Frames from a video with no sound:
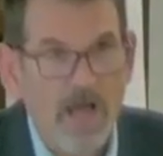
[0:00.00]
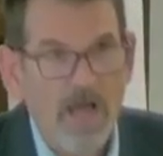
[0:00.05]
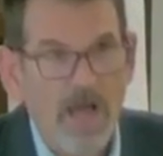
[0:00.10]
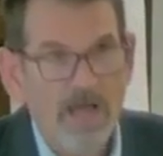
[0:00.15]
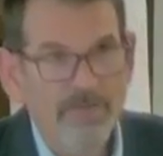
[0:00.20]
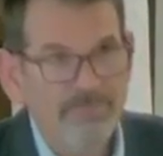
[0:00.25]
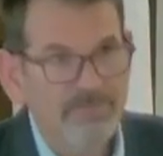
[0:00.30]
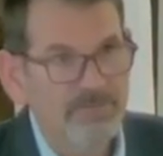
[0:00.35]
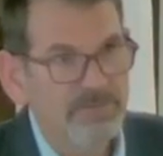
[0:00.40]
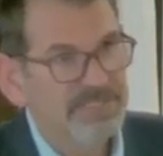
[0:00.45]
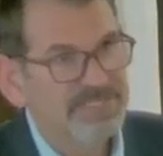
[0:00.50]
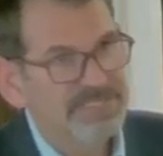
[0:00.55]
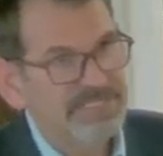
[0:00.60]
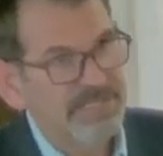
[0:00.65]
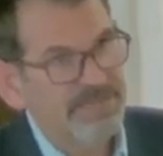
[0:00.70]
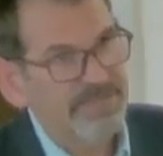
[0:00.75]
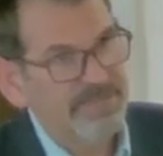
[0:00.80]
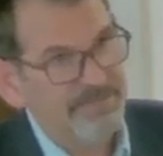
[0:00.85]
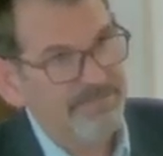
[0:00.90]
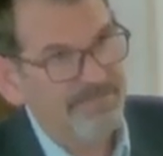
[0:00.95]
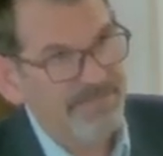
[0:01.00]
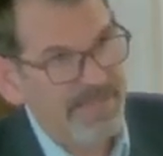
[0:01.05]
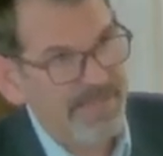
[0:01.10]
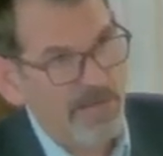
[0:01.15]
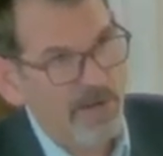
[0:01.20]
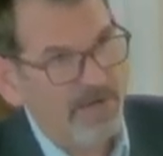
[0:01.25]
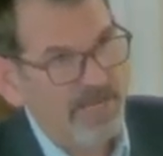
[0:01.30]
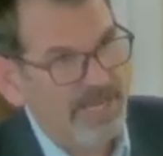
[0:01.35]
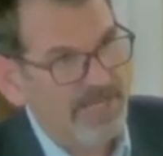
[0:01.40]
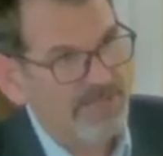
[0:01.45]
I've listed them
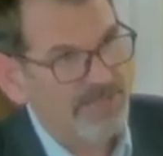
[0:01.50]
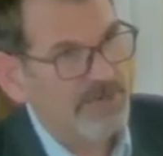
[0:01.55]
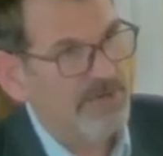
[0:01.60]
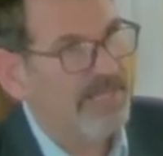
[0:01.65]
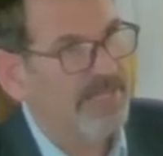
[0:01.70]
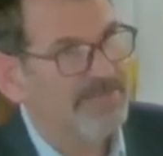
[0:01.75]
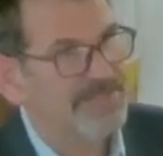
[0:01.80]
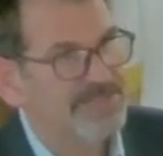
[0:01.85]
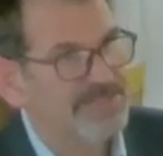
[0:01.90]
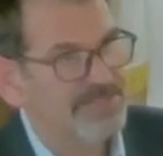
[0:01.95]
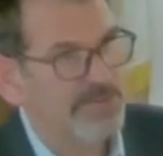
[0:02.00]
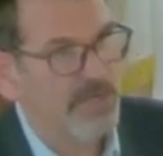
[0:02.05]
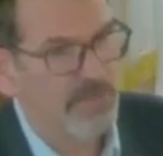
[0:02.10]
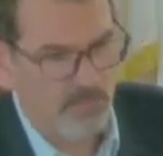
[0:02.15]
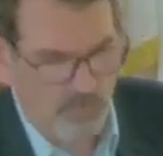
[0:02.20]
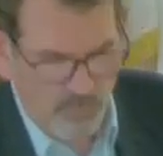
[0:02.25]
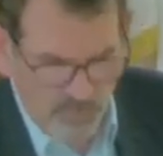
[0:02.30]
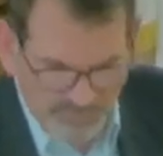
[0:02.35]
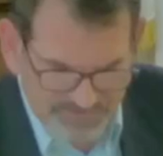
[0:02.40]
there in your insert, and we'll